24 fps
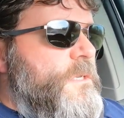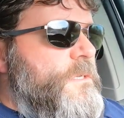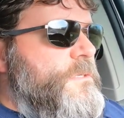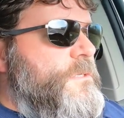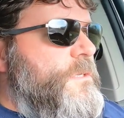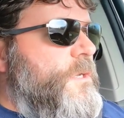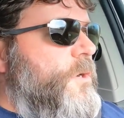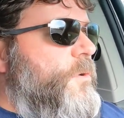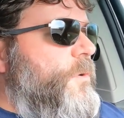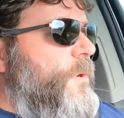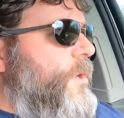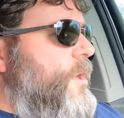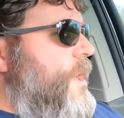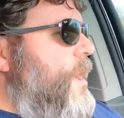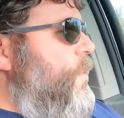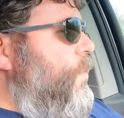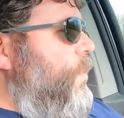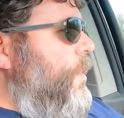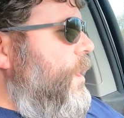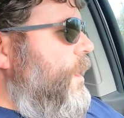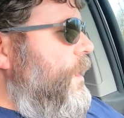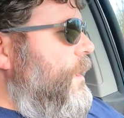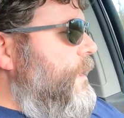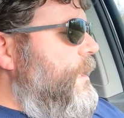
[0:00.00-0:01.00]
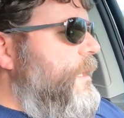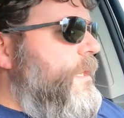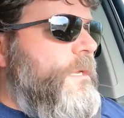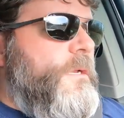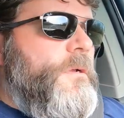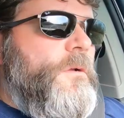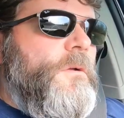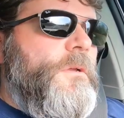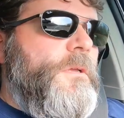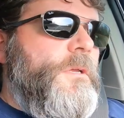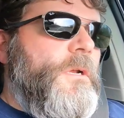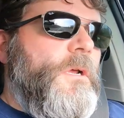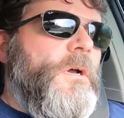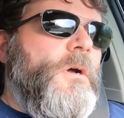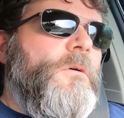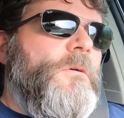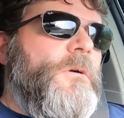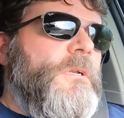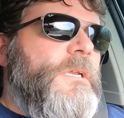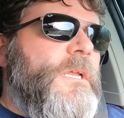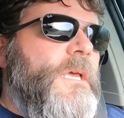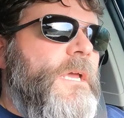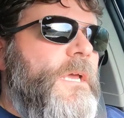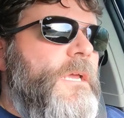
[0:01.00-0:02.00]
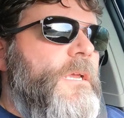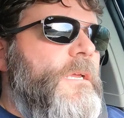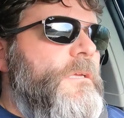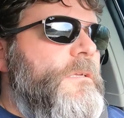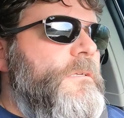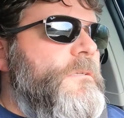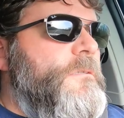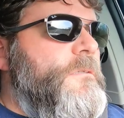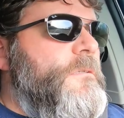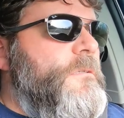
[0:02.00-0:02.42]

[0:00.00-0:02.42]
So we were at work, you know, one day,